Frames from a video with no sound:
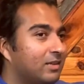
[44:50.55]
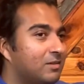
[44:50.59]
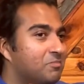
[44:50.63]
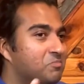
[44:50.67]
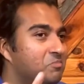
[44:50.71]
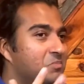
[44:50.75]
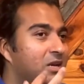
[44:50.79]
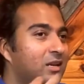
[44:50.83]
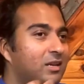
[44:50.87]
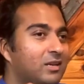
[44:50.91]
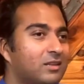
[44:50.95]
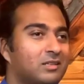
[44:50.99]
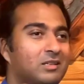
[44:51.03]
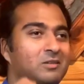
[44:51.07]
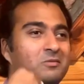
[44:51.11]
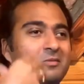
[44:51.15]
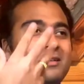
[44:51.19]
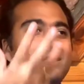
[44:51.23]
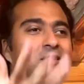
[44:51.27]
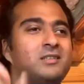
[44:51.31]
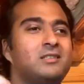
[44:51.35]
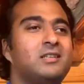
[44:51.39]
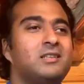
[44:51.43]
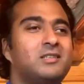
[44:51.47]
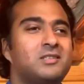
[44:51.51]
Immediately
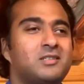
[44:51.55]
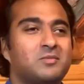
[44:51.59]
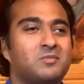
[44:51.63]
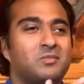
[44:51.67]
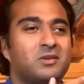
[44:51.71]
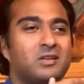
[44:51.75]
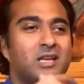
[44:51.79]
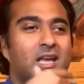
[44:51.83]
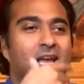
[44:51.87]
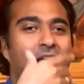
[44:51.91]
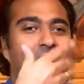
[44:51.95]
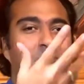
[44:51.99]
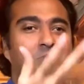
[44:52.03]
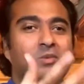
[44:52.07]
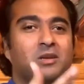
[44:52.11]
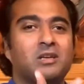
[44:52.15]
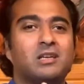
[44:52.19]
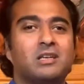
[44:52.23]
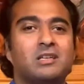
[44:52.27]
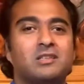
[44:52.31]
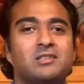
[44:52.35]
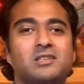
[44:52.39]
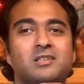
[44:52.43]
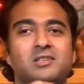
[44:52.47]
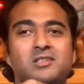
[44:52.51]
when he sees somebody
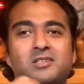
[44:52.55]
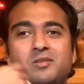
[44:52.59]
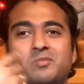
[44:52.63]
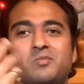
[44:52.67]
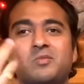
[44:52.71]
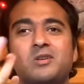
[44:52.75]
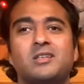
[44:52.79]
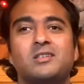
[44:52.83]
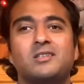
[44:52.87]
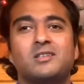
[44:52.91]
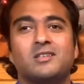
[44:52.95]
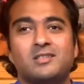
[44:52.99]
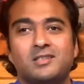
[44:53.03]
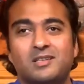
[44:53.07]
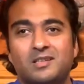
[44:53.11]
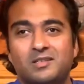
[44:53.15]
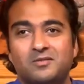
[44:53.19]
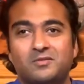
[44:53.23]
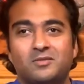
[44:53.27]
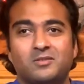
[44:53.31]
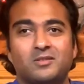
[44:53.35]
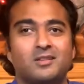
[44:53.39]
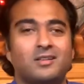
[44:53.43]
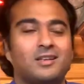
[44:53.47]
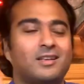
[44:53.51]
happy, he sees somebody
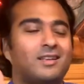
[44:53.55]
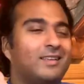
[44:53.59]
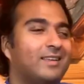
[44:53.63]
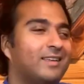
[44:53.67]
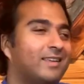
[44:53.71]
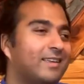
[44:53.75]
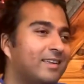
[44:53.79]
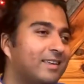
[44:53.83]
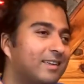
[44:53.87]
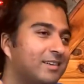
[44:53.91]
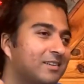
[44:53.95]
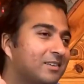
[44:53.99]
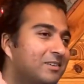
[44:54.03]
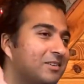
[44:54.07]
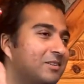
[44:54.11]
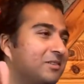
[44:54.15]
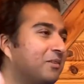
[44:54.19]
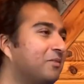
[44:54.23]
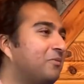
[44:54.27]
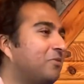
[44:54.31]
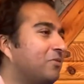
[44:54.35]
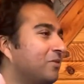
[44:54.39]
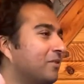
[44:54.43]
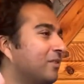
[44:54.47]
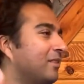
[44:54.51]
successful.
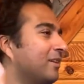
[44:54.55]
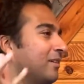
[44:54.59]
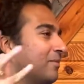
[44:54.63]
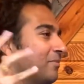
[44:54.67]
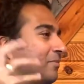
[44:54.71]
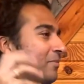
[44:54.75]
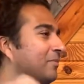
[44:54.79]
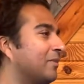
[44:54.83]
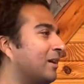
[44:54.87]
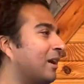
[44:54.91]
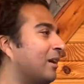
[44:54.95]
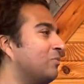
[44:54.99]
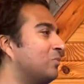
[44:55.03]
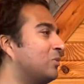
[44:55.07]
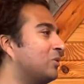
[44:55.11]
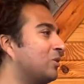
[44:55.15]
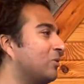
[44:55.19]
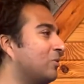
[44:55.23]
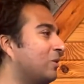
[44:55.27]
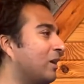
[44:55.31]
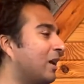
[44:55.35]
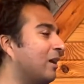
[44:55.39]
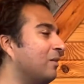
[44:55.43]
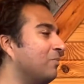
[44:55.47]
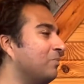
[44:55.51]
Good for them. I'm
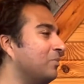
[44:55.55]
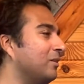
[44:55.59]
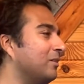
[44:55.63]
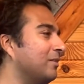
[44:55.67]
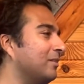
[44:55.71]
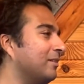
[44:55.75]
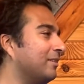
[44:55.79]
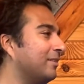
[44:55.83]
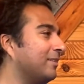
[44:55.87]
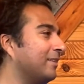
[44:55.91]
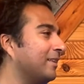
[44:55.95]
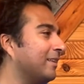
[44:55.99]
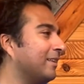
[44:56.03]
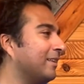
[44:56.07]
so happy.